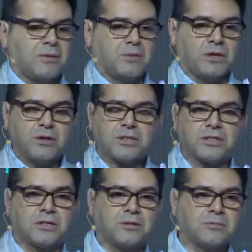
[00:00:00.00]
looked
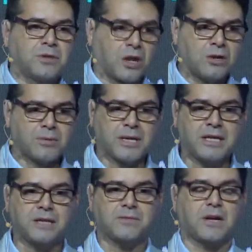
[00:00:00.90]
at them
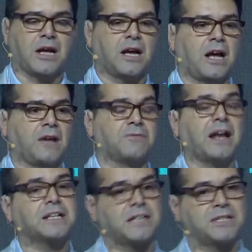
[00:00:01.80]
globally and
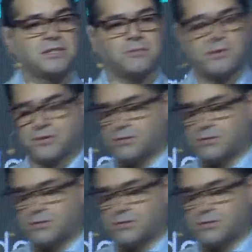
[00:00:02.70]
validated them through